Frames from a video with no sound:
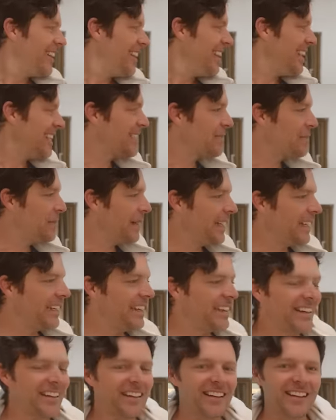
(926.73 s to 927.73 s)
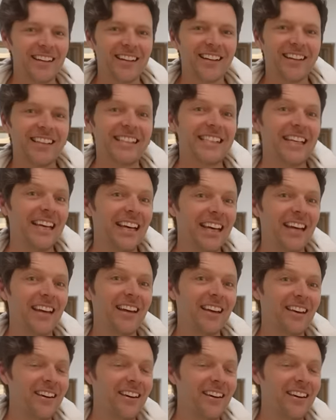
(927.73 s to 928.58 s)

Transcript: It's been a, uh, a day